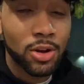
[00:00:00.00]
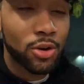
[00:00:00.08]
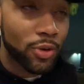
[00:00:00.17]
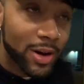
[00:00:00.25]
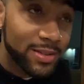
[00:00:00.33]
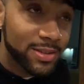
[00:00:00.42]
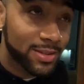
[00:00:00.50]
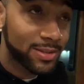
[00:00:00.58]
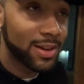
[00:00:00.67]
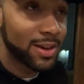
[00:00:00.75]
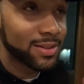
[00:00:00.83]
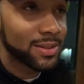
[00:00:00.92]
The craziest
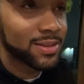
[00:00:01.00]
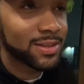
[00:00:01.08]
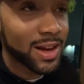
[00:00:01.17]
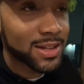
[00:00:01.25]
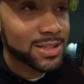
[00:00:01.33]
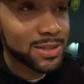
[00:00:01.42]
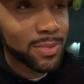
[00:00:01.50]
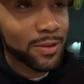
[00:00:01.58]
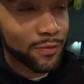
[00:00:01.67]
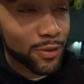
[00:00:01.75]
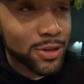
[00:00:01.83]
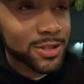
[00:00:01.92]
thing is this is actually my
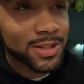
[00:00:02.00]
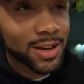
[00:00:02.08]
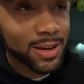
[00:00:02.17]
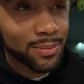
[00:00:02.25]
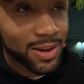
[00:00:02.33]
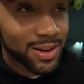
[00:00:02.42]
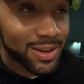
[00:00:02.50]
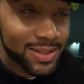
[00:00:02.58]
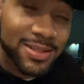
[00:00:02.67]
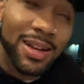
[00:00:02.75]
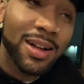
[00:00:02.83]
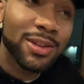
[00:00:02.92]
first time at an
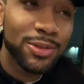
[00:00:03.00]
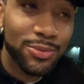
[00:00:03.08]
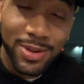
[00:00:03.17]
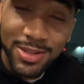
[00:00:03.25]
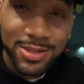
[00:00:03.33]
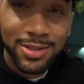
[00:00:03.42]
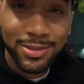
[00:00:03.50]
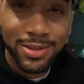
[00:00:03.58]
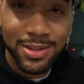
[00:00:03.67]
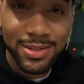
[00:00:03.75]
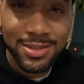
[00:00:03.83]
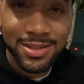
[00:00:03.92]
Italian
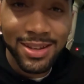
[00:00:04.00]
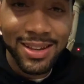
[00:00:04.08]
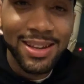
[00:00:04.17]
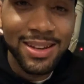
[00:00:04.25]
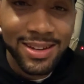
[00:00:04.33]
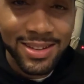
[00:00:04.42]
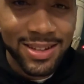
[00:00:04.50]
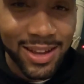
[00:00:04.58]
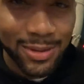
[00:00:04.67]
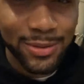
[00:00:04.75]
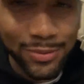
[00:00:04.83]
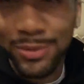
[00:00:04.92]
restaurant eating
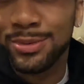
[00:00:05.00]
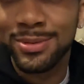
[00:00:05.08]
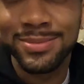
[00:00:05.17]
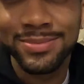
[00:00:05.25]
Italian food.